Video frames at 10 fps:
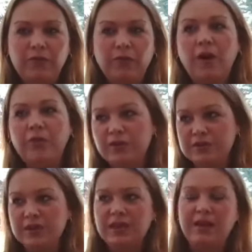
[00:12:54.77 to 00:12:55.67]
for
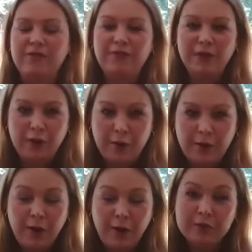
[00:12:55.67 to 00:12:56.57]
others, they kind of figured out
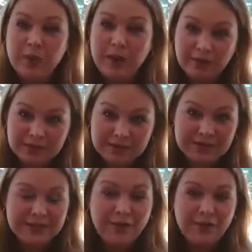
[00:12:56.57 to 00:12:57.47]
it almost balanced
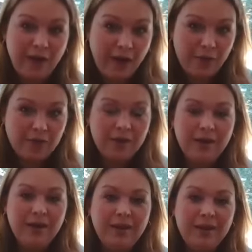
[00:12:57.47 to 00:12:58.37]
itself out mm-hmm.